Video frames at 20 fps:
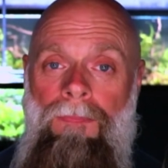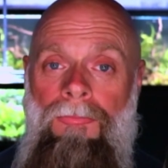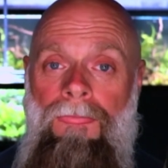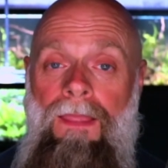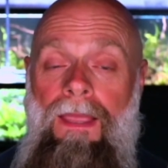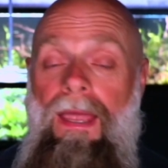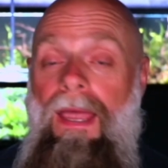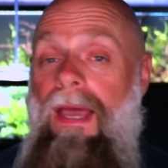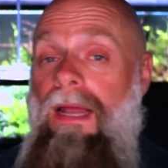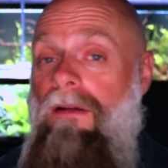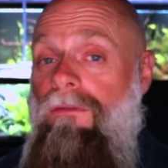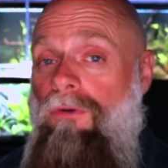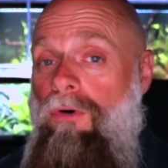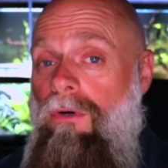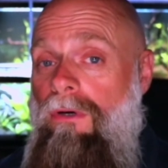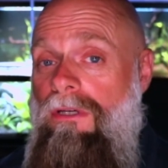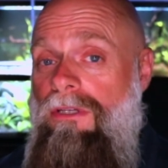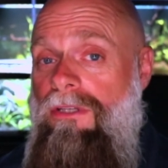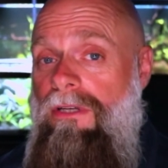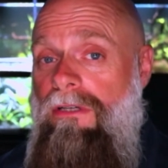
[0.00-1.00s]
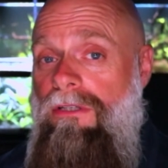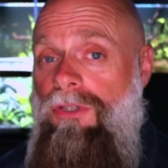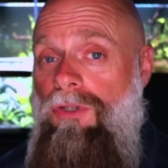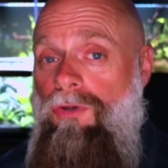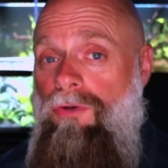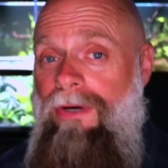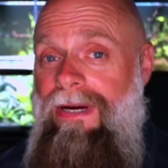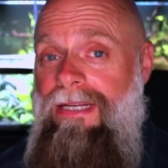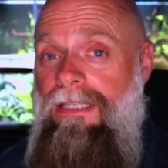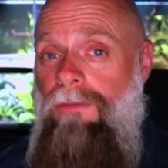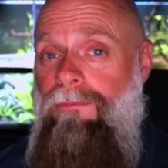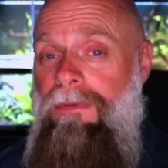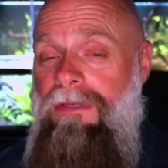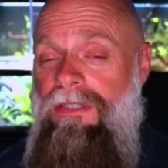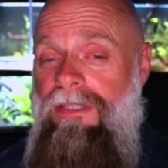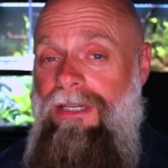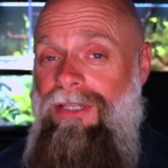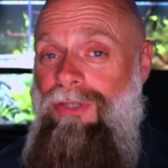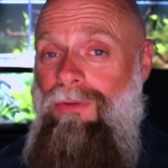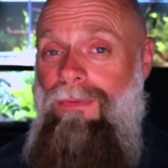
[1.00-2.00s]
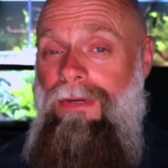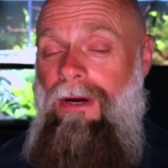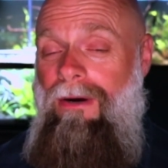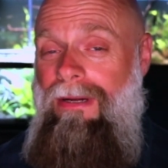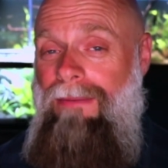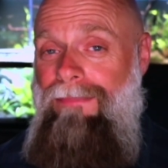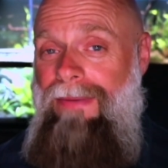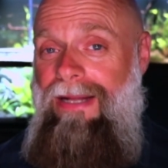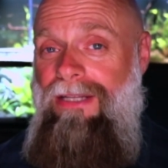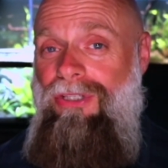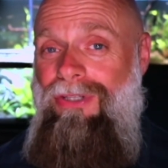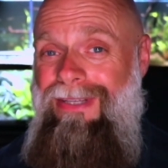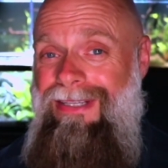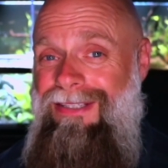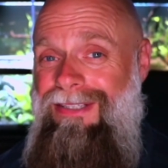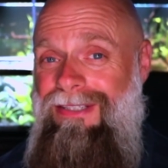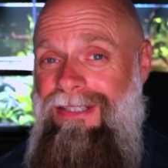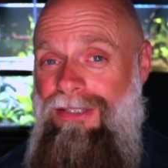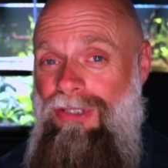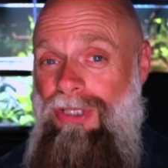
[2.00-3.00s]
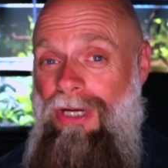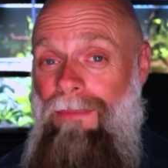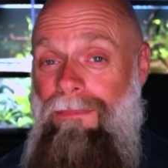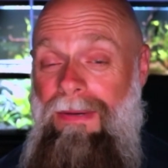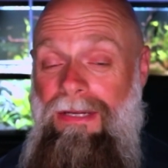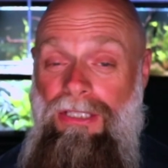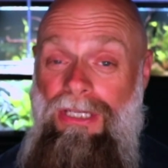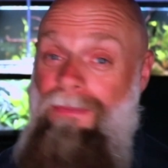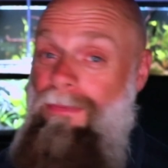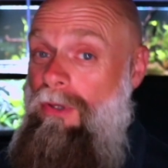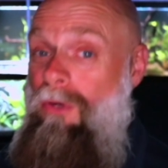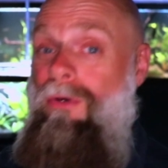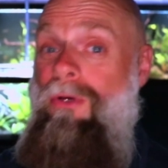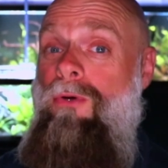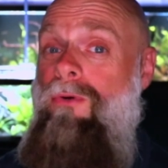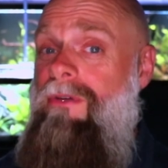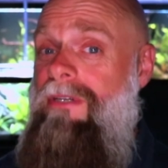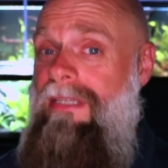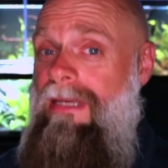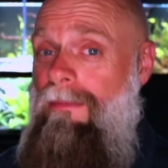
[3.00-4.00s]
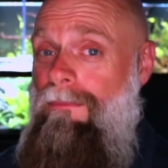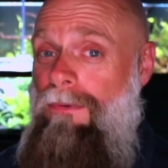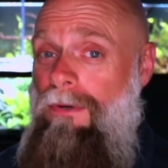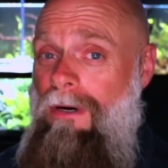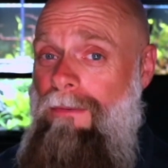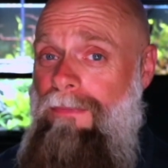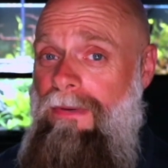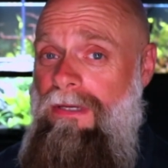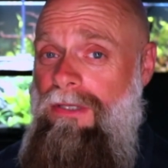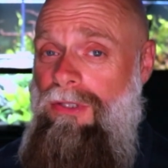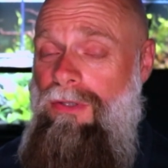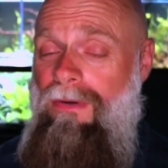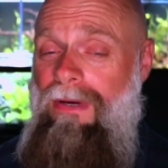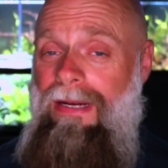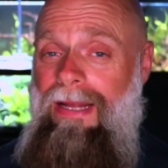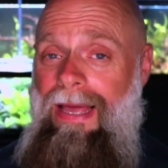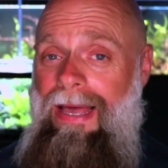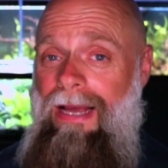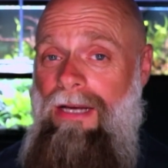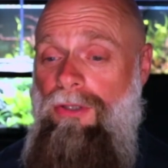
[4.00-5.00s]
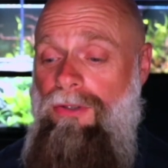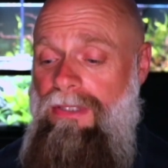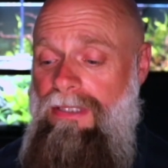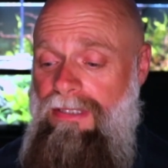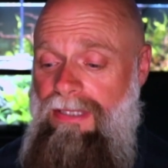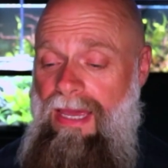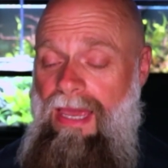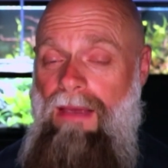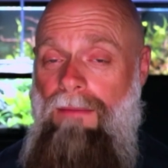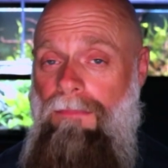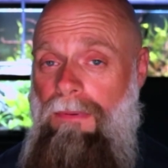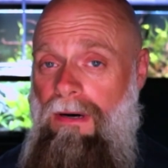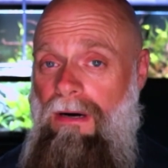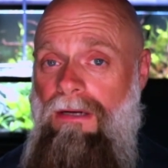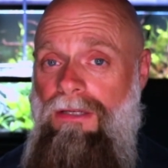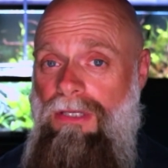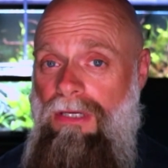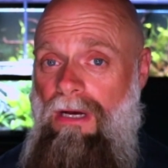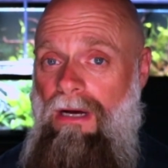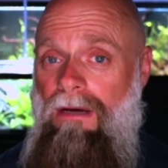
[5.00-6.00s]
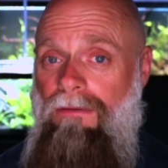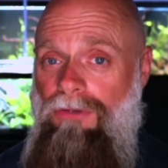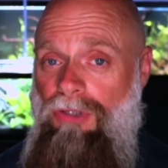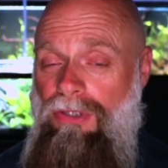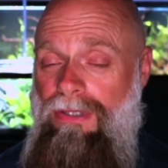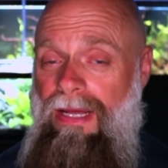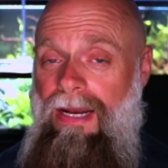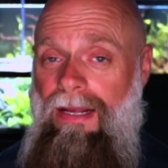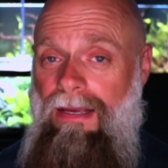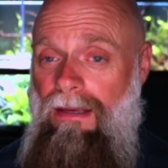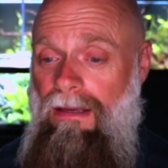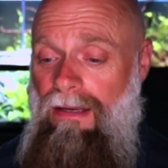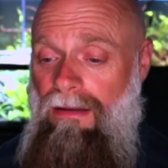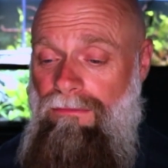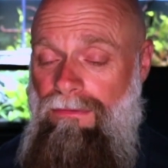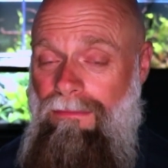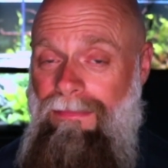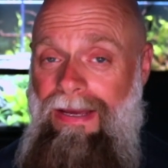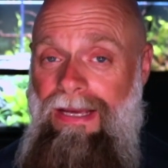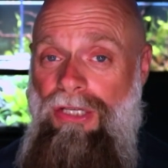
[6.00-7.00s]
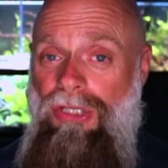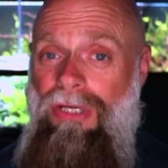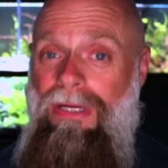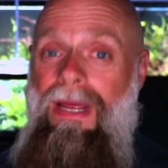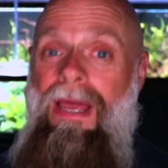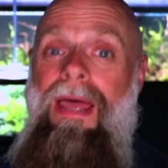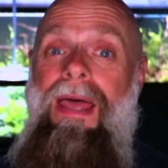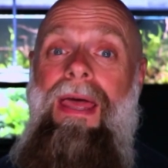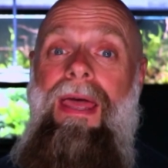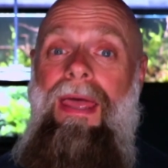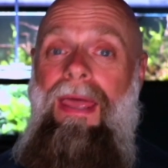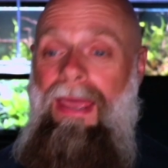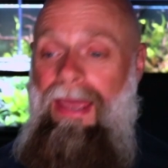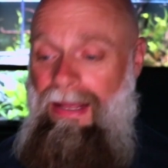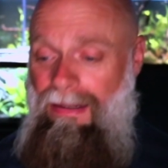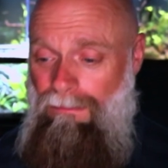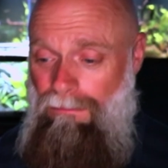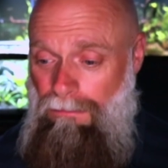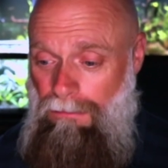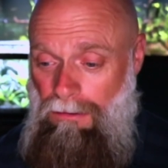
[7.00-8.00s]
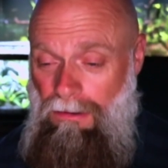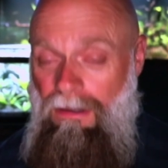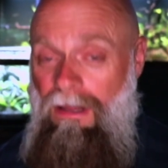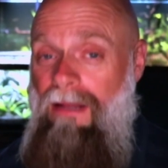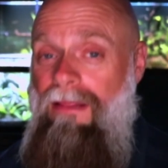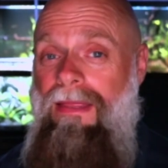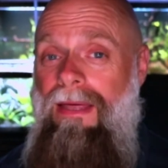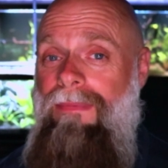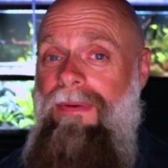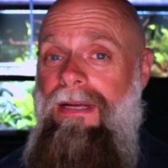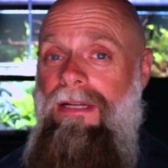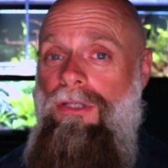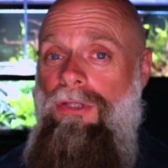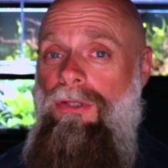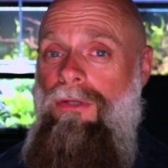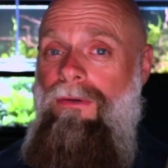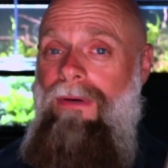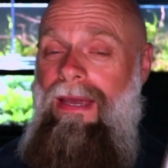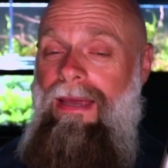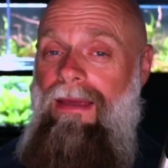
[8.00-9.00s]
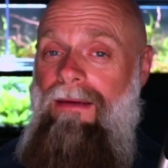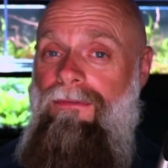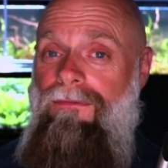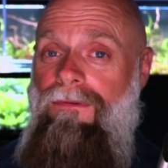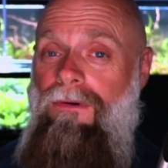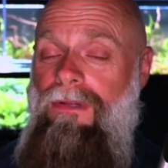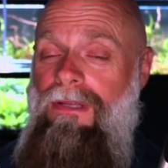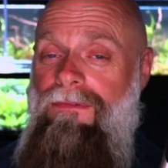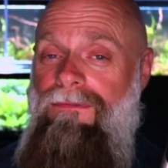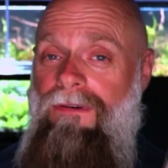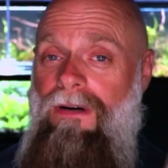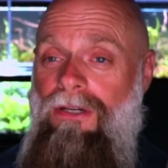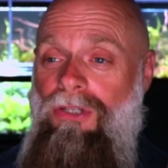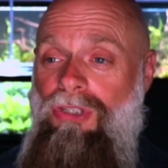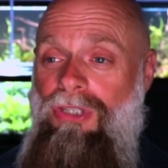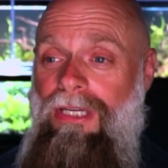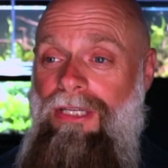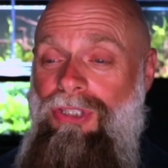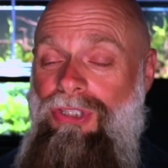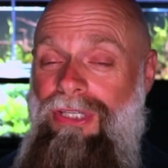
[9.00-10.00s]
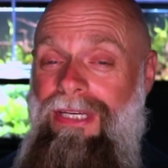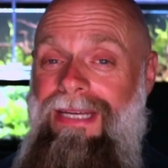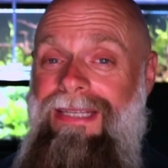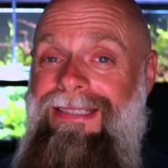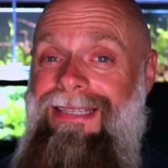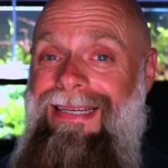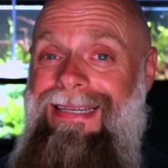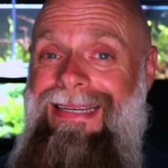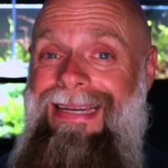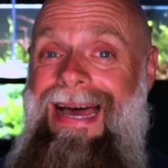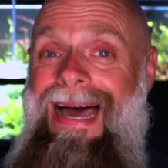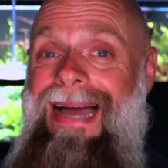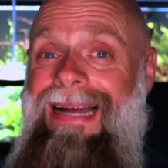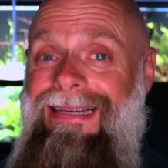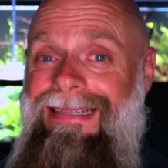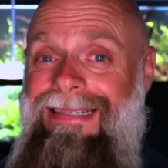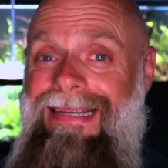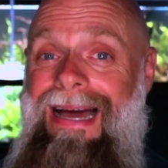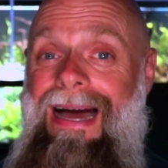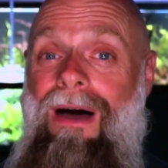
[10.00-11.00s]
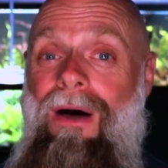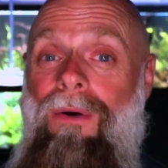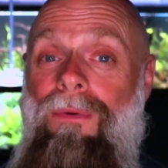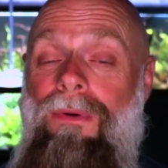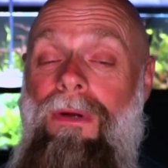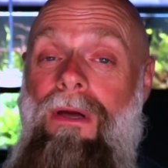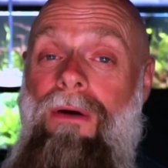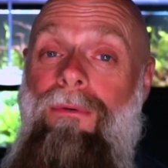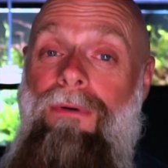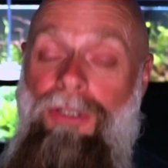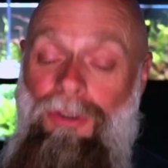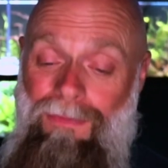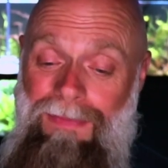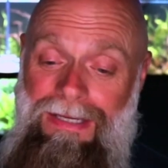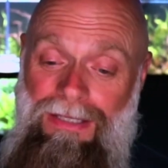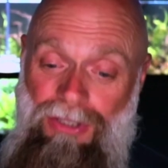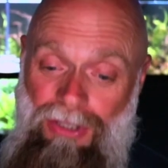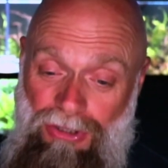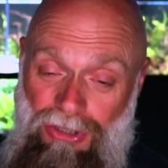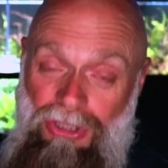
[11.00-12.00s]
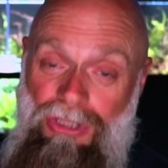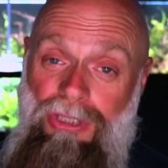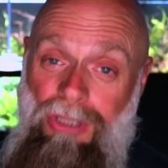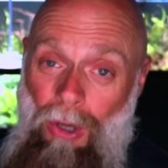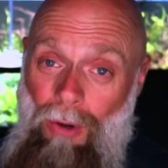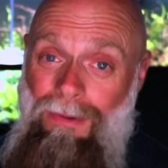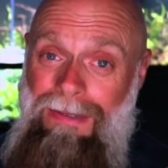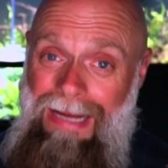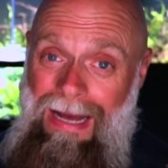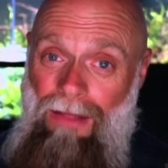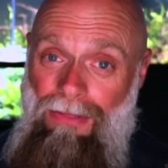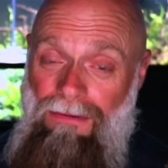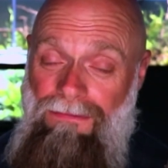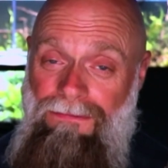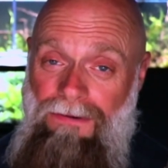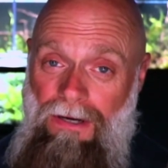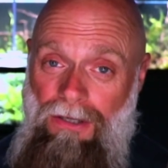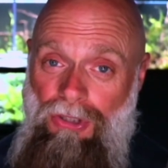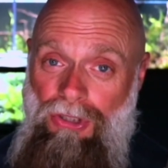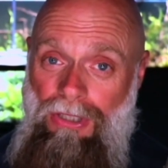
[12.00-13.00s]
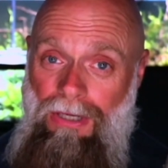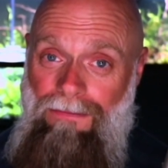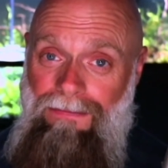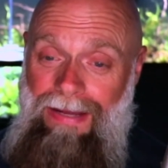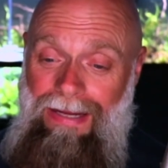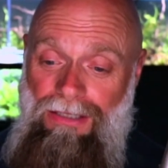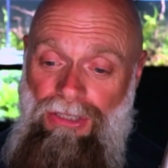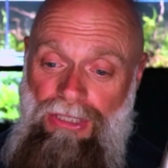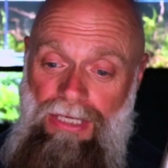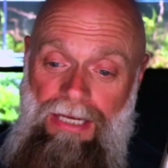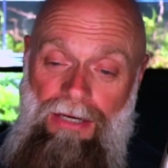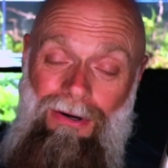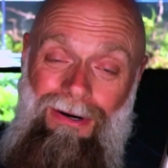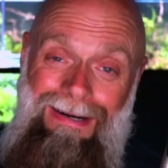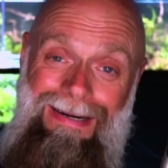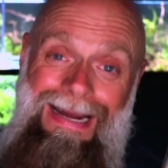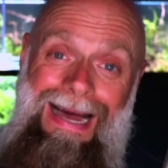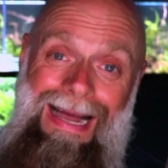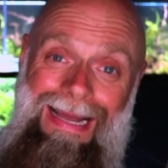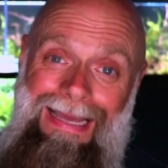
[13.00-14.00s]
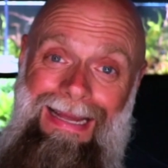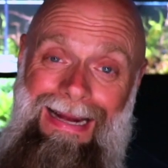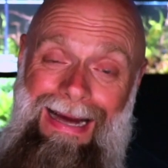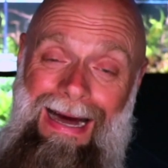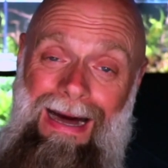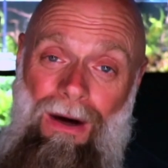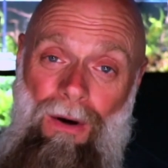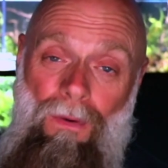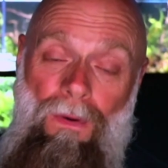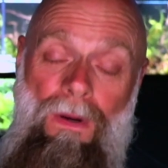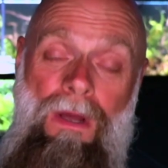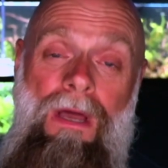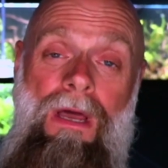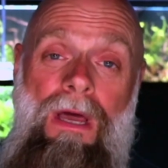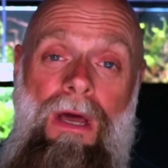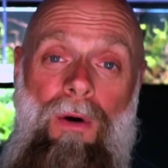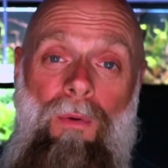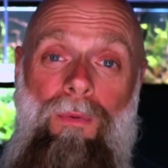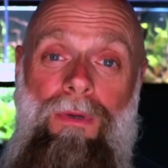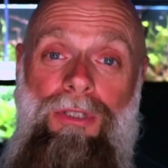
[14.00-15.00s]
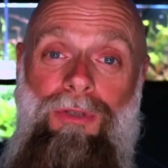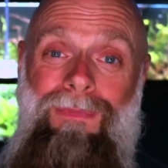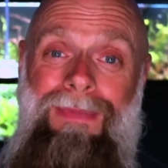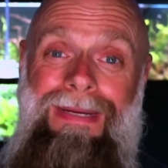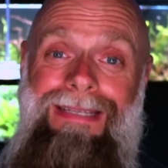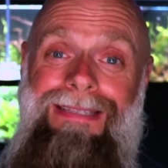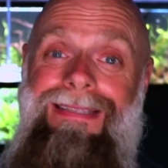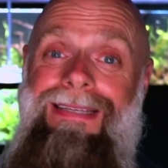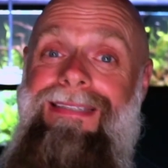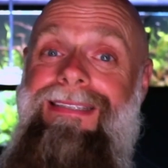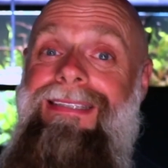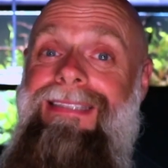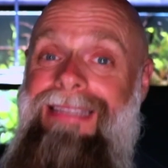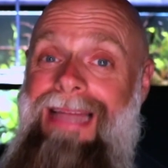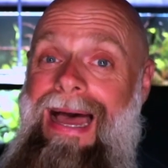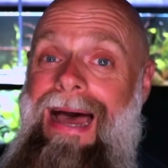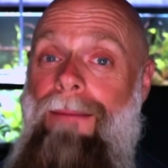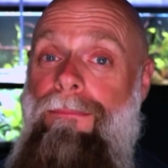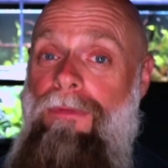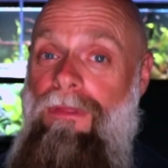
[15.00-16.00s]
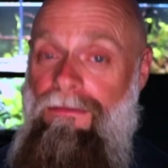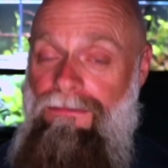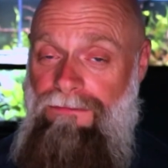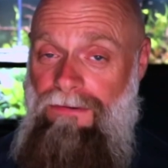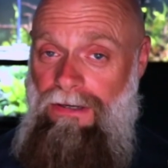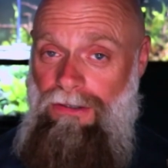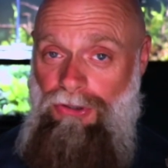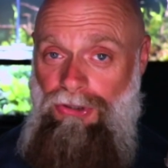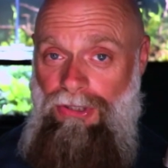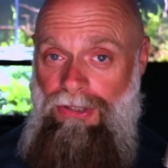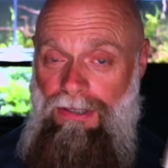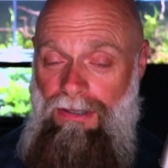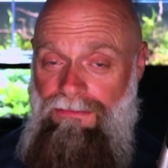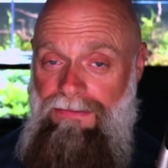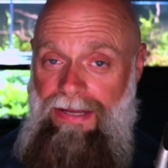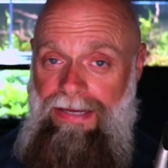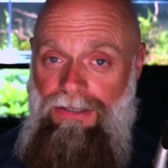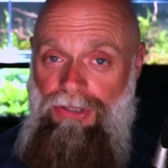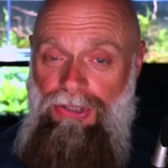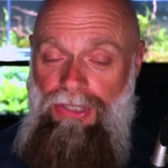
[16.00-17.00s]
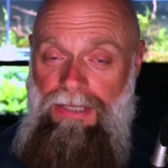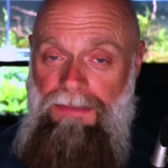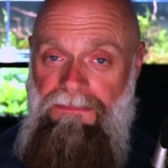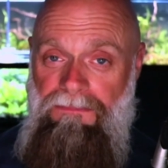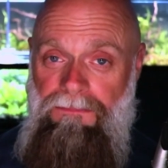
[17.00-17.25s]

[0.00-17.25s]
And of course, there's transposition. We already mentioned this as a jumping gene, but you can do this on purpose. You can actually take parts of genetic information and plug them into a fully functioning gene to knock down, which means to slow down the function of that gene, or knock it out, which means to stop the function of that gene.